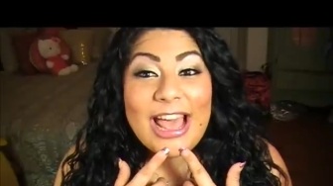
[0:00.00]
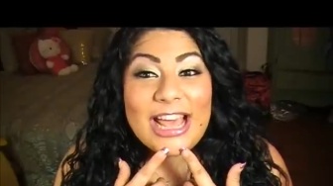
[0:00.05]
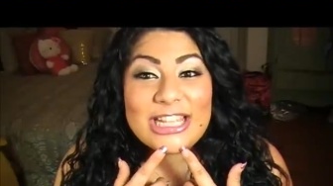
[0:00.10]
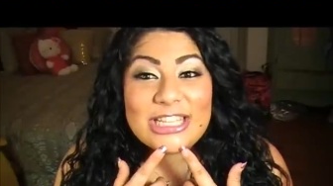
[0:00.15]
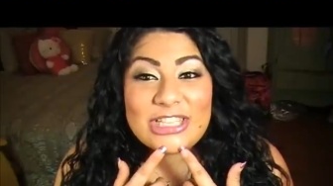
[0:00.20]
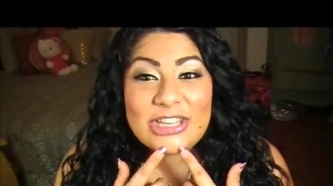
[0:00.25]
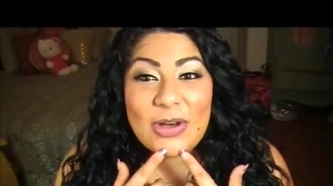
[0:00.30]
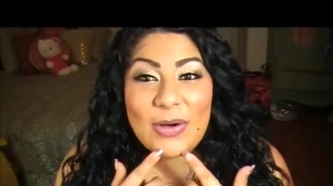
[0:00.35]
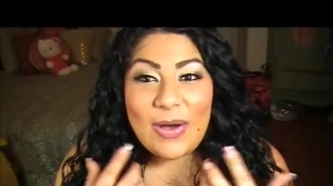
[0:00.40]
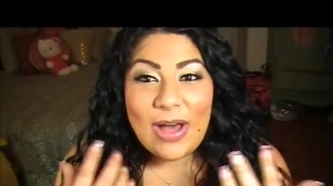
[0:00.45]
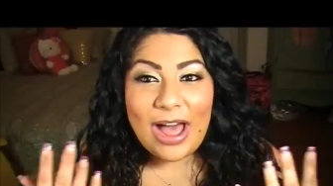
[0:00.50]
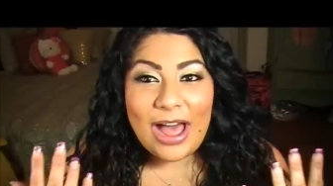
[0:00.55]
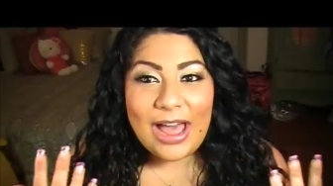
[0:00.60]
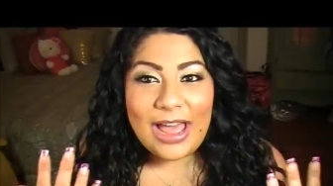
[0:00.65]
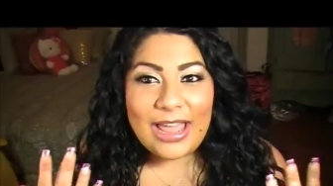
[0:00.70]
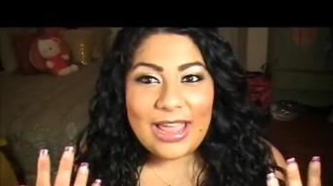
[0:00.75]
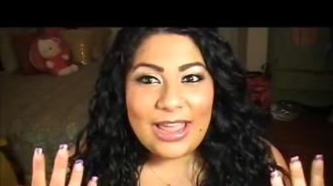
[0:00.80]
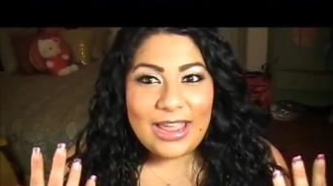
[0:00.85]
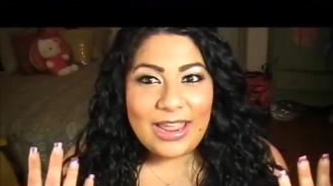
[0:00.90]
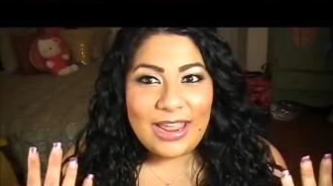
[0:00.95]
So
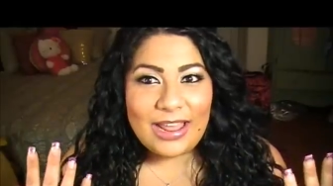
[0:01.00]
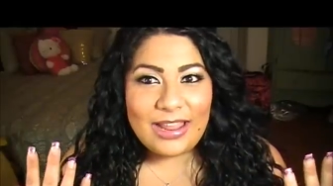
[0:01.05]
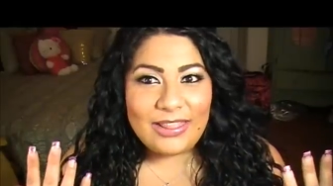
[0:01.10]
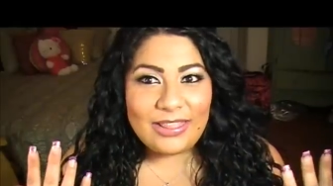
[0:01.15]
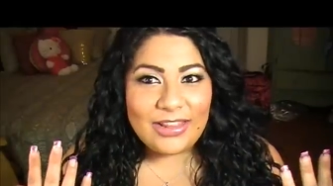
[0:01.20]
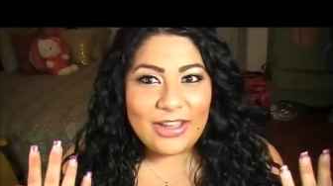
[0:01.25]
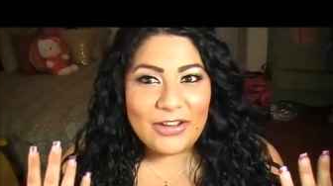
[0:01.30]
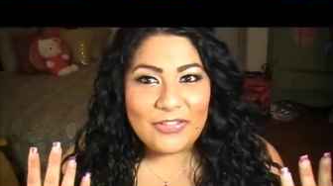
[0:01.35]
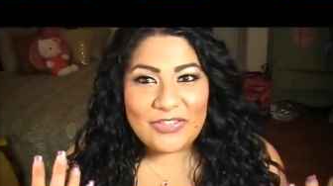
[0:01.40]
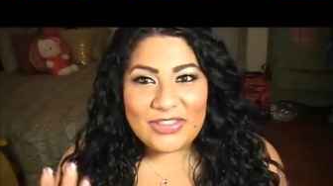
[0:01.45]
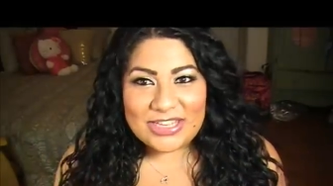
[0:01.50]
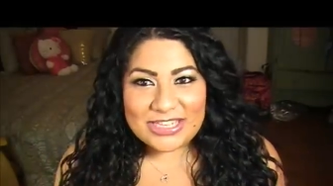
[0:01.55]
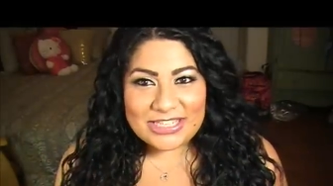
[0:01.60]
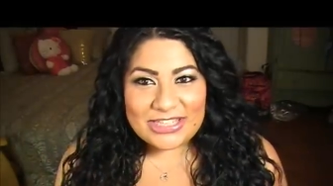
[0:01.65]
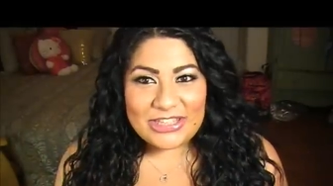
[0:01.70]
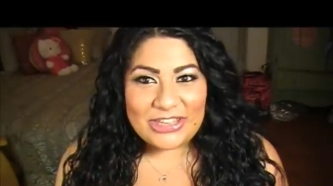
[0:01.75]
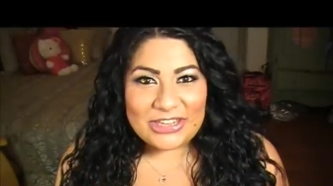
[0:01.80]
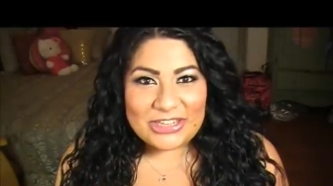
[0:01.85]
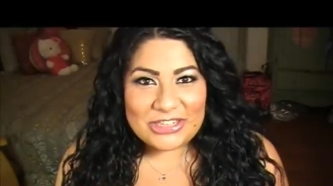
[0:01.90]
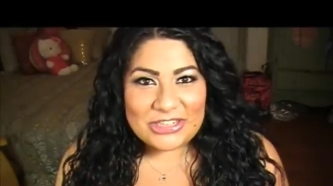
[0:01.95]
I love this
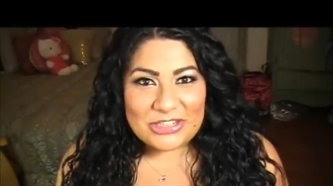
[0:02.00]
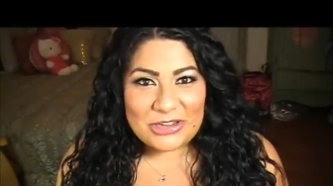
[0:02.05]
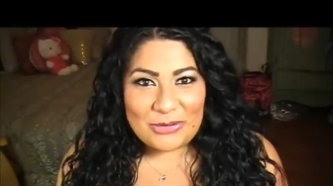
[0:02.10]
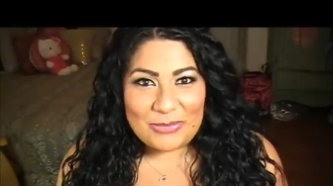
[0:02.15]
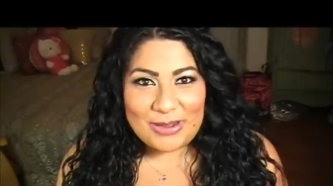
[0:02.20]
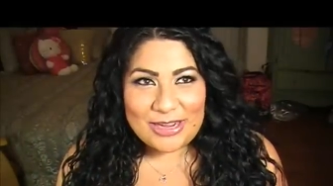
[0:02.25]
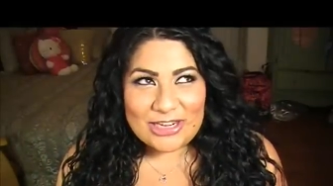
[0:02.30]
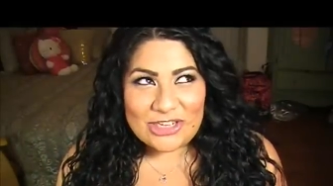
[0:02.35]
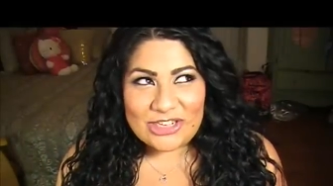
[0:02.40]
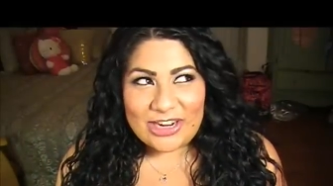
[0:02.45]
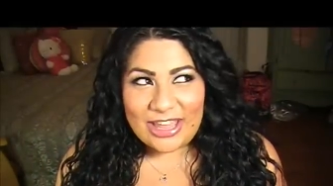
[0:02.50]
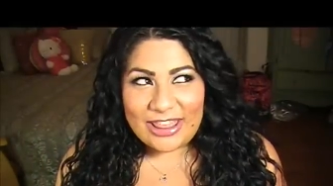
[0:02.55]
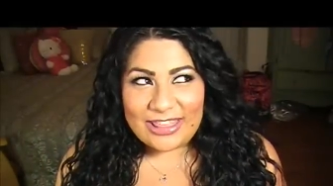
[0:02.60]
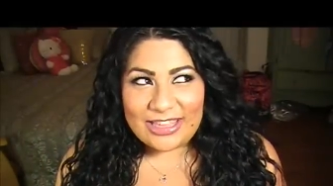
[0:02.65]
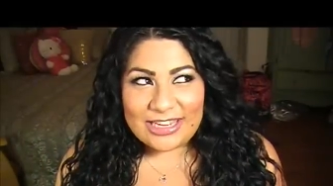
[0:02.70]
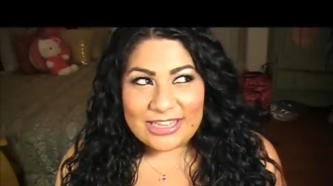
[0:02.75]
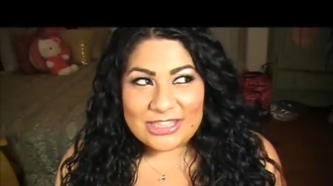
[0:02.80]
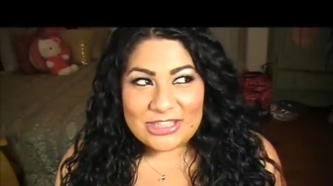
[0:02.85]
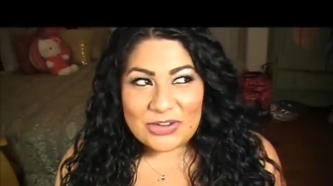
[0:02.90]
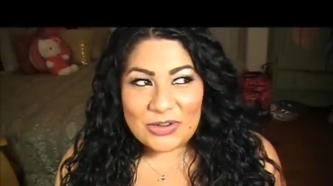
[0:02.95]
look so much. I
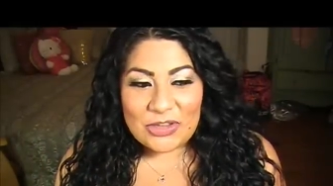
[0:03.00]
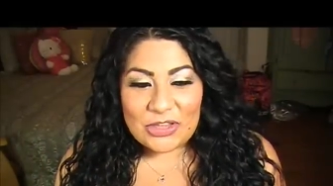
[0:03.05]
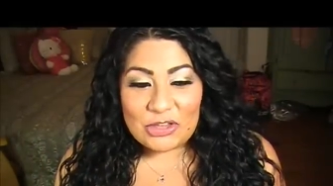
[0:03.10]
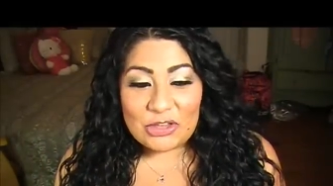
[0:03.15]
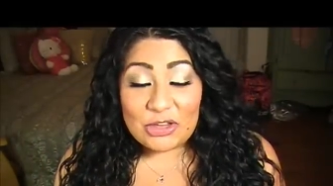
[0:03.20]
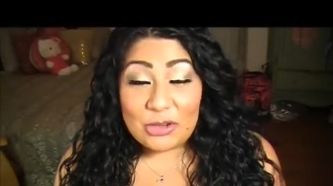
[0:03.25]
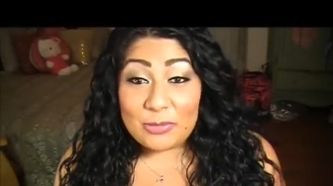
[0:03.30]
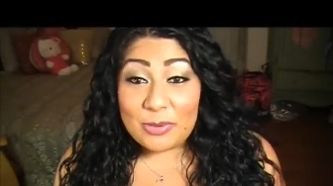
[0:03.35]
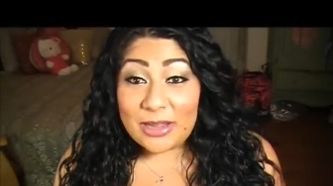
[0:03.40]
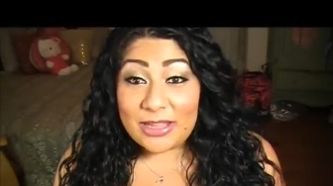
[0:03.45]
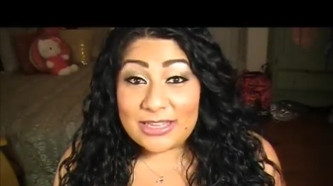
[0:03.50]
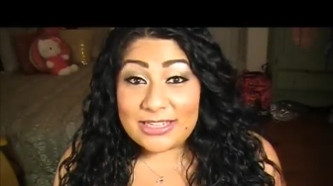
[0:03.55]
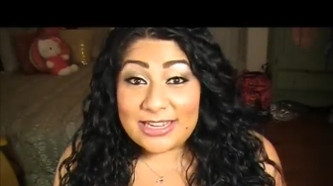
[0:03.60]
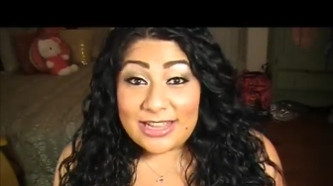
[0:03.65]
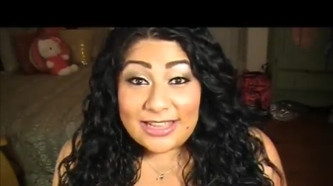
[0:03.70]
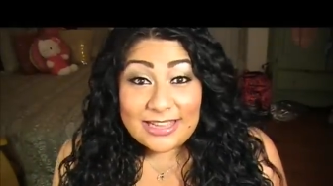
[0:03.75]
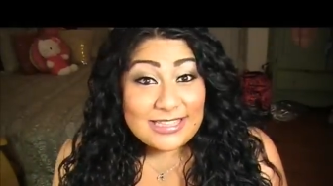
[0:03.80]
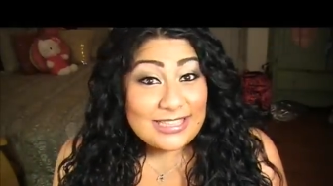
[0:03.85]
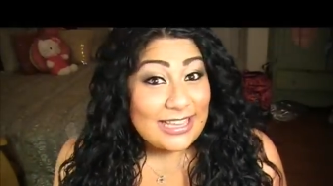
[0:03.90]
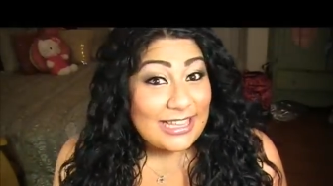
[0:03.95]
think it's it's so cute. You can probably
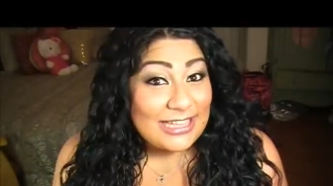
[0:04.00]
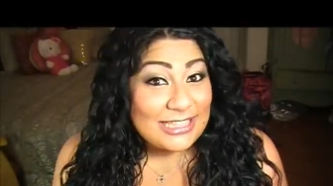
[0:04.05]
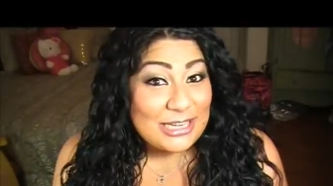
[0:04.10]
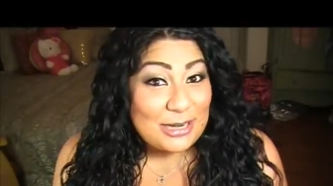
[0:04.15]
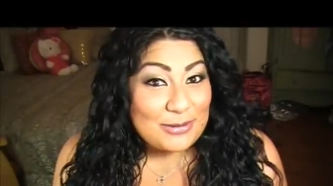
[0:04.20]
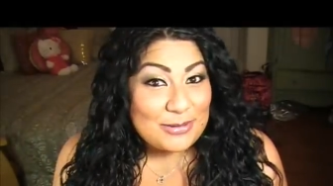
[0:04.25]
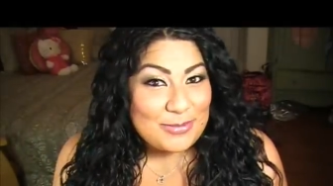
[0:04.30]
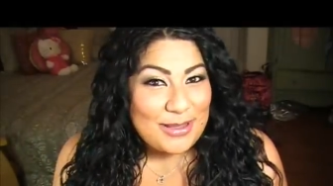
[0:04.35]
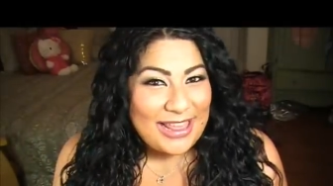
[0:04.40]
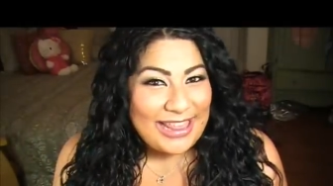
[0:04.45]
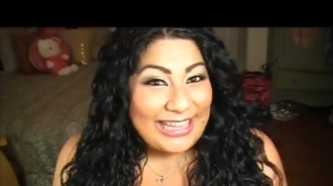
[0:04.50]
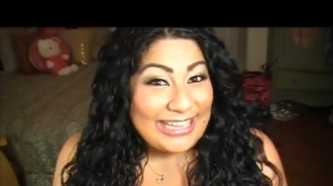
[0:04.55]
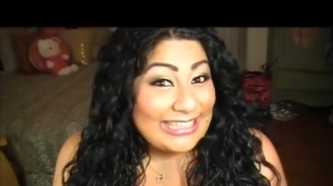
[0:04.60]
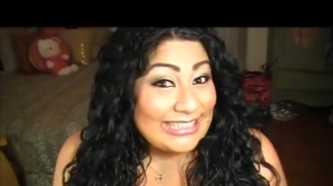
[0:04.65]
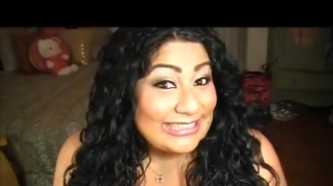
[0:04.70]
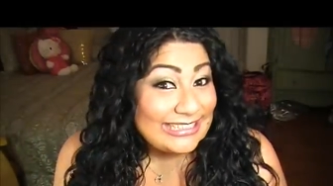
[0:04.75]
tell because I can't stop smiling.